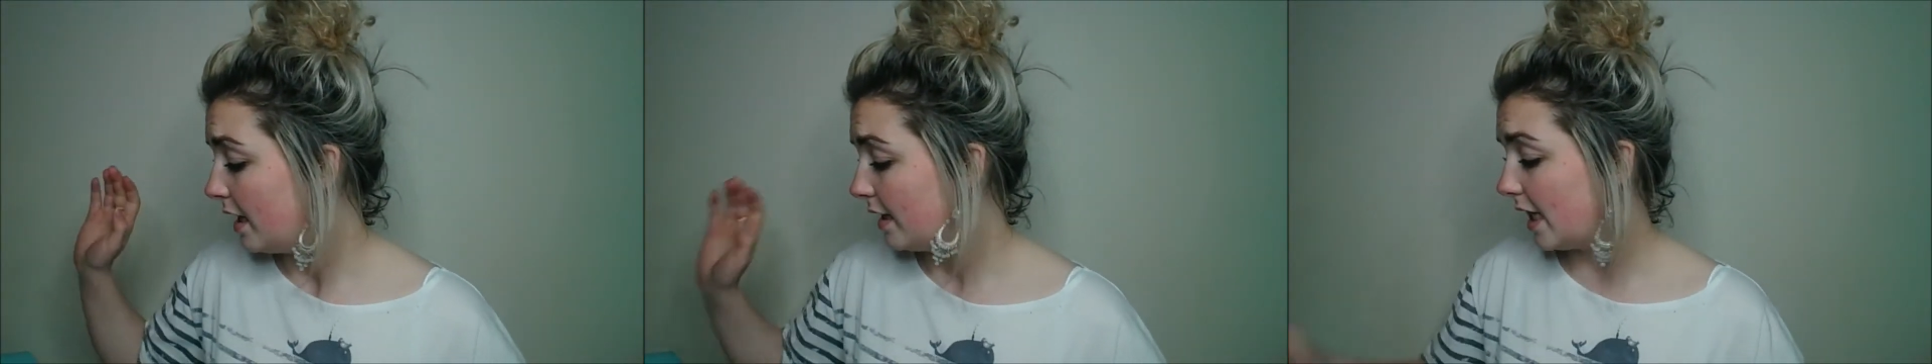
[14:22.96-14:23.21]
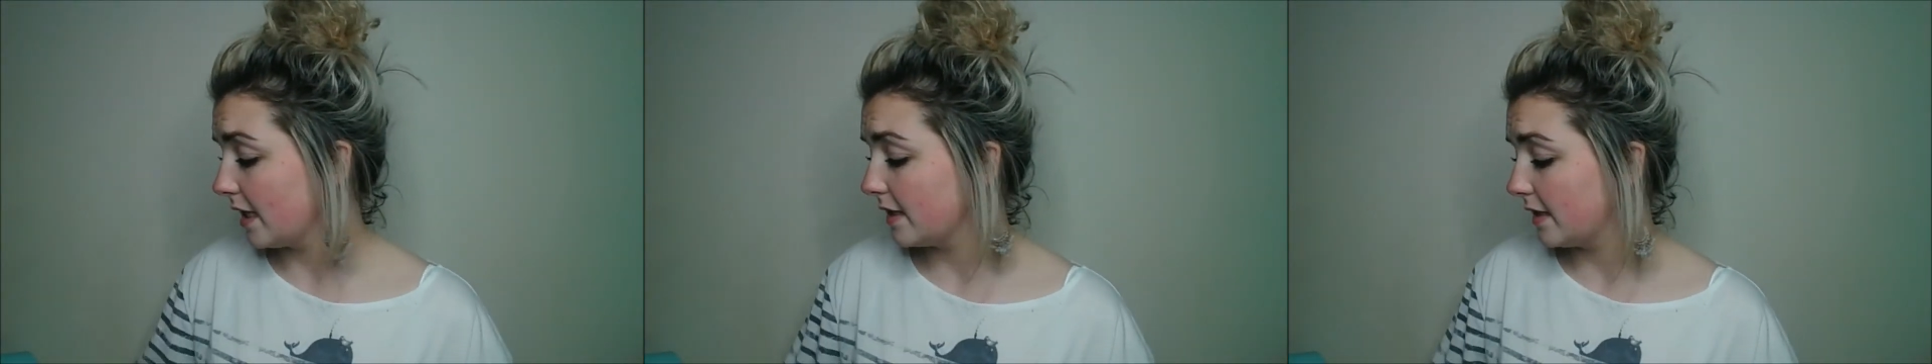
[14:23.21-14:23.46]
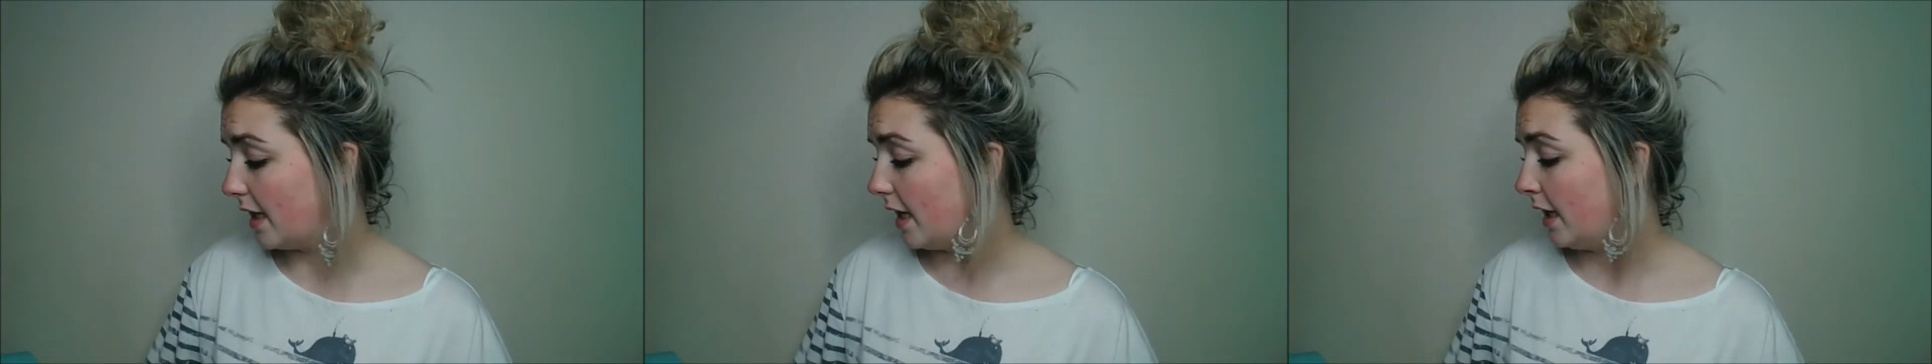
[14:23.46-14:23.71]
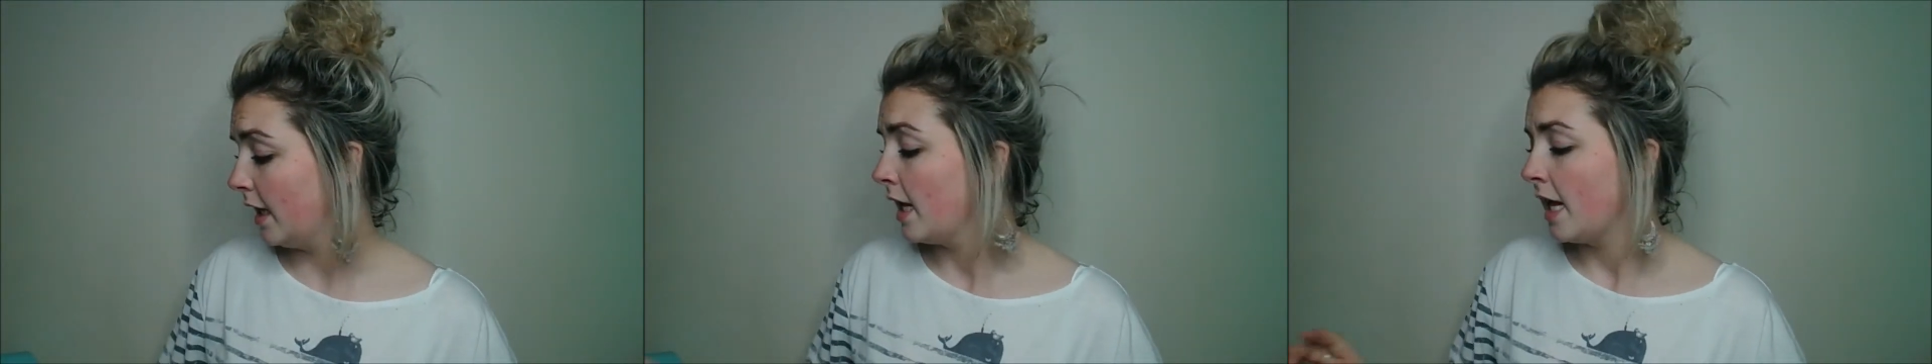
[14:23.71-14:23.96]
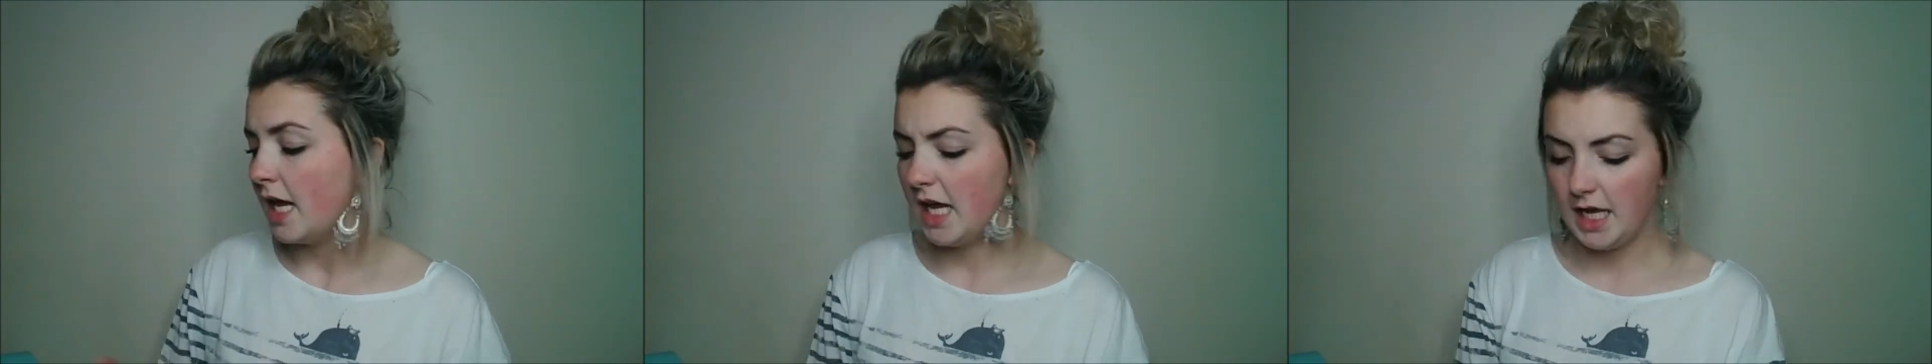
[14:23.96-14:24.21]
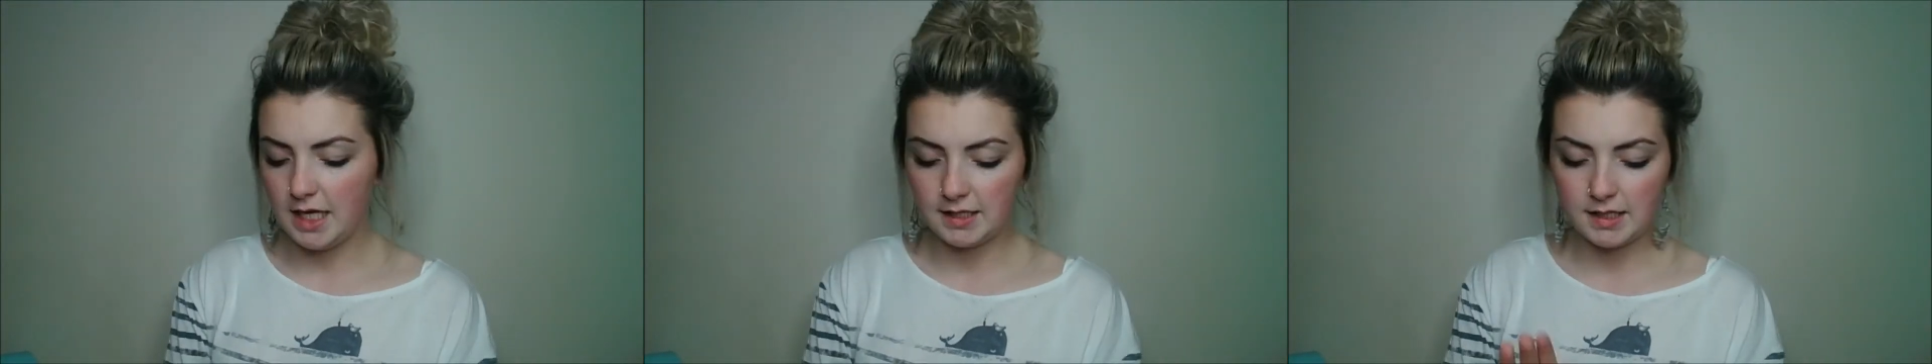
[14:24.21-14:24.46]
Next thing
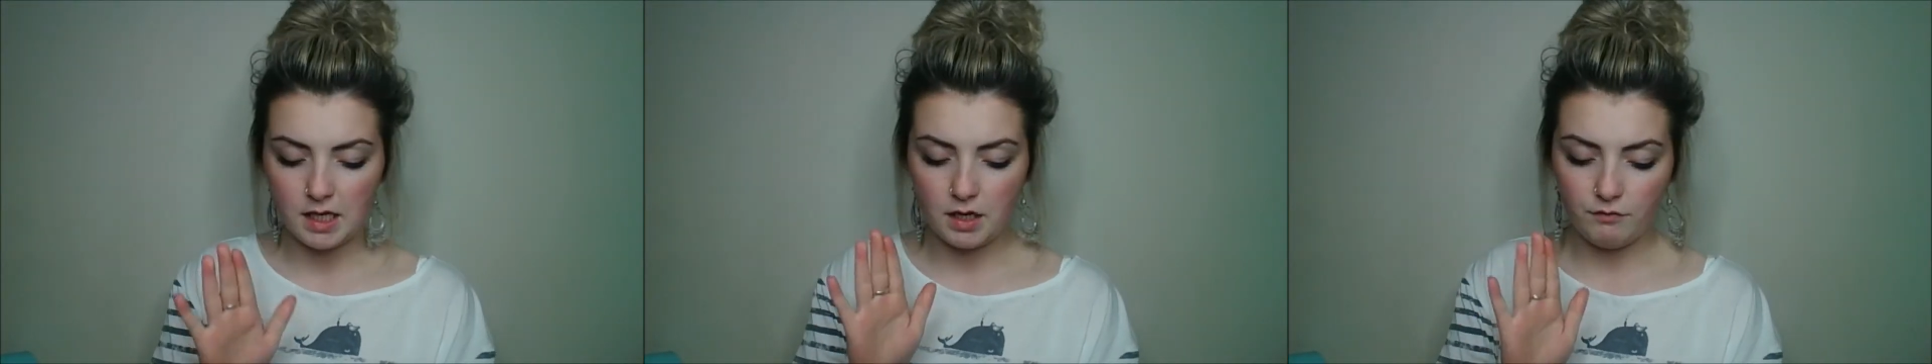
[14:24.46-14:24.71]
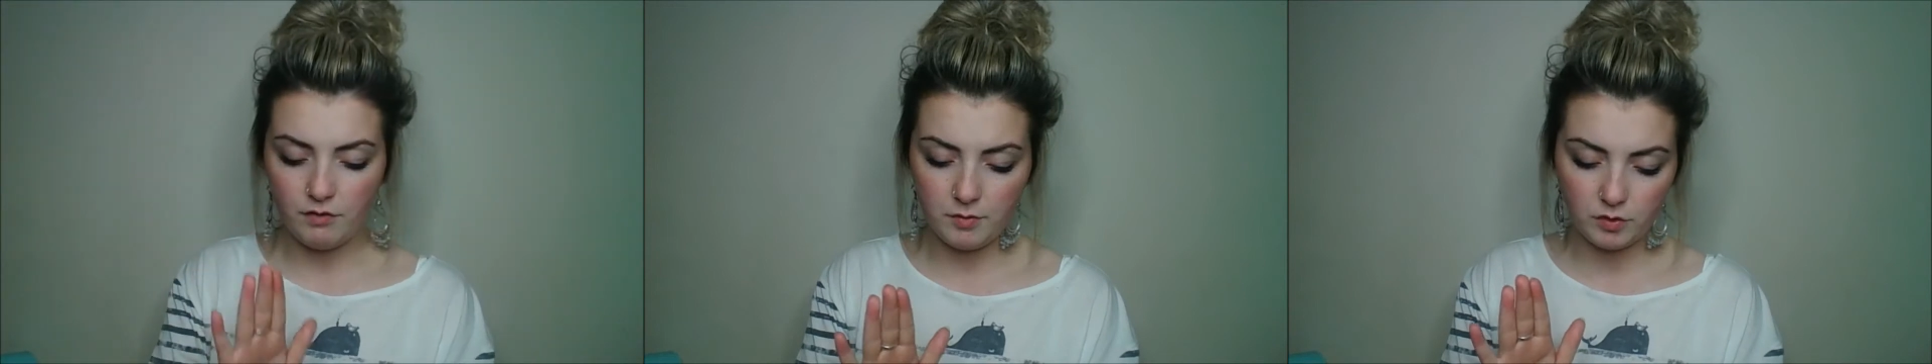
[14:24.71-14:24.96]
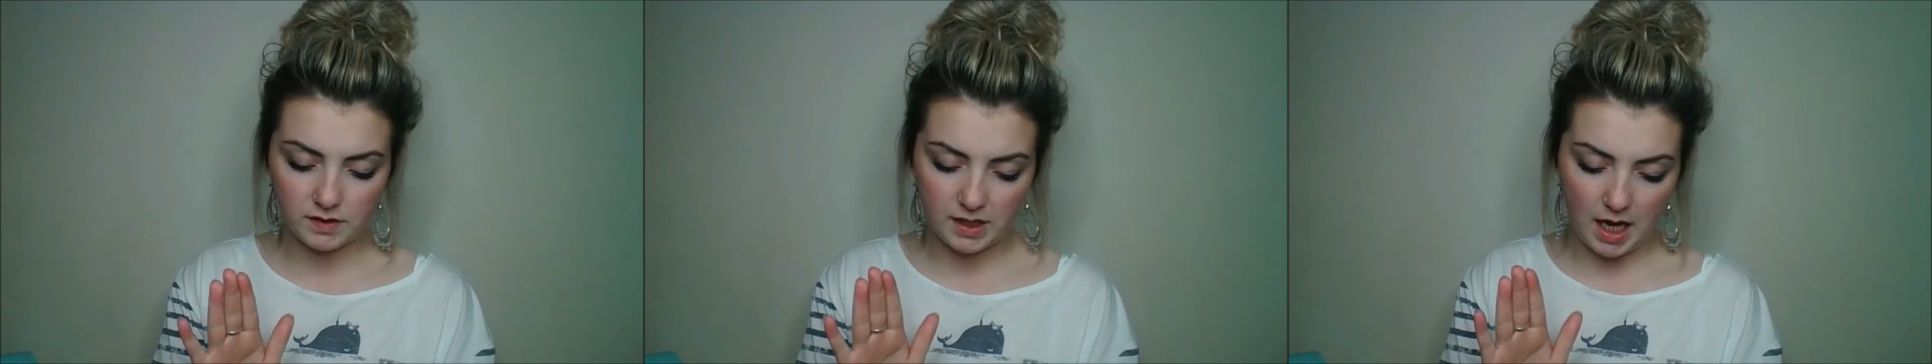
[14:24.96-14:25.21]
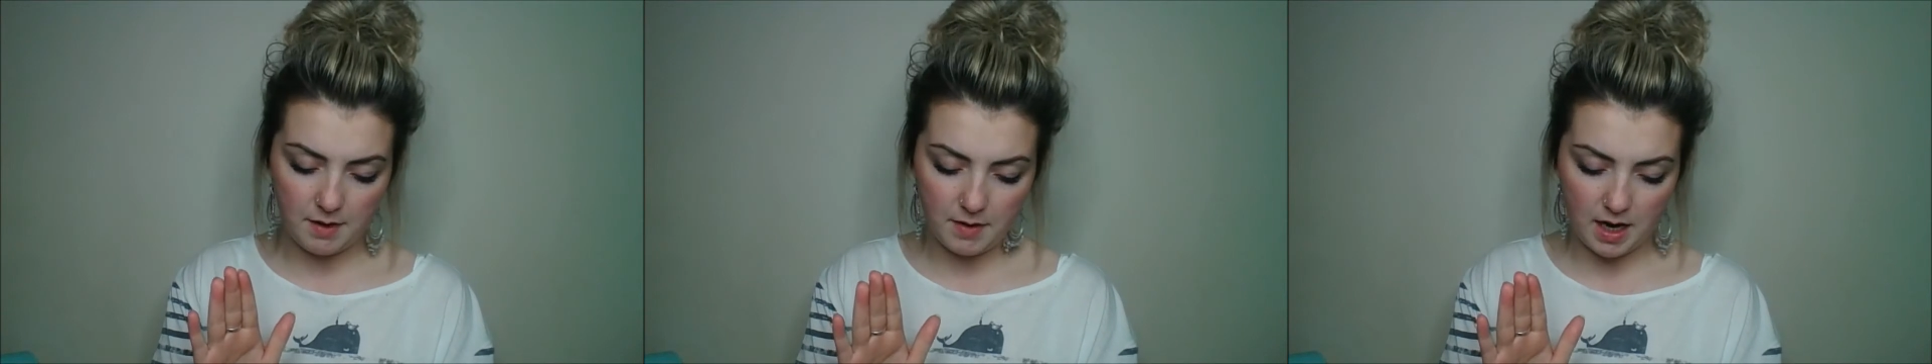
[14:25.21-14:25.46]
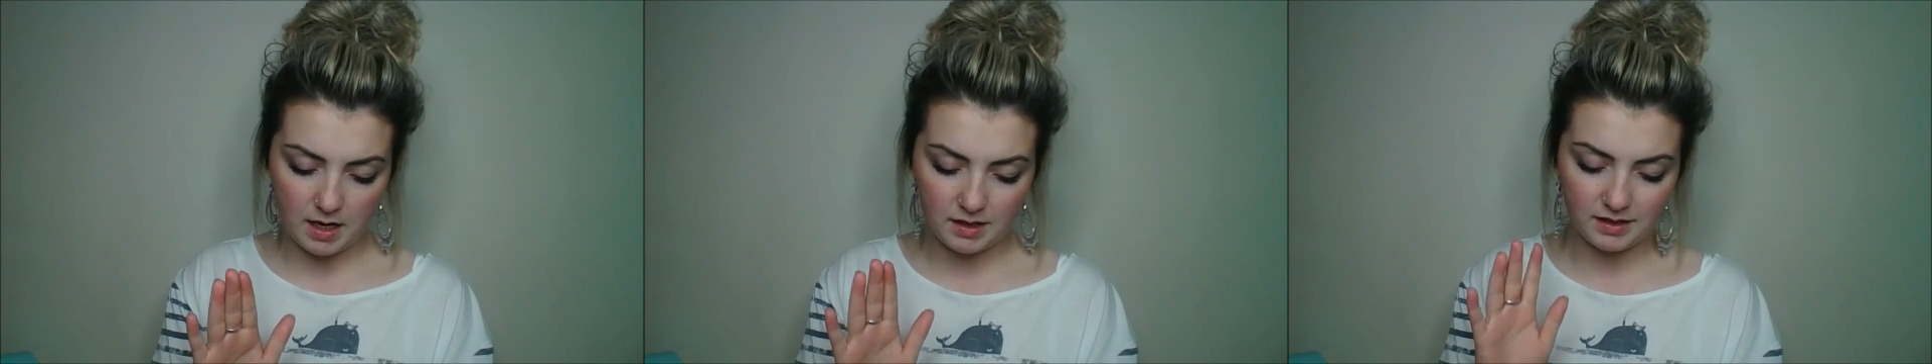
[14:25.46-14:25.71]
is the Rimmel Stay Matte.